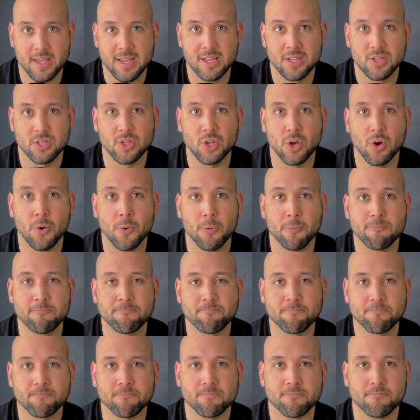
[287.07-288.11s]
So,
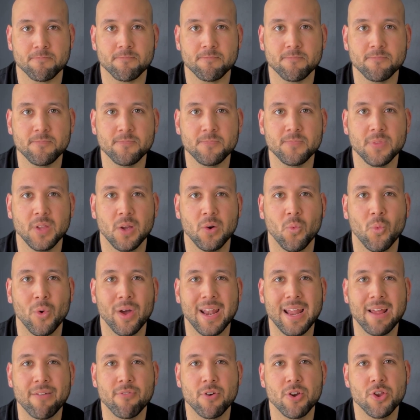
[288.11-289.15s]

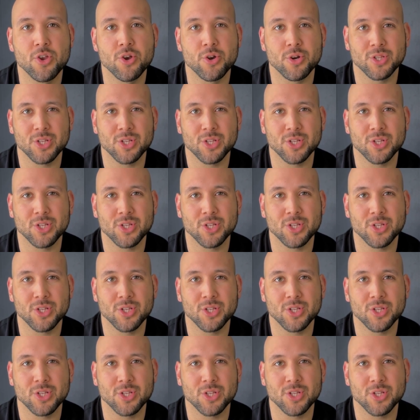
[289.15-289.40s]
whenever you're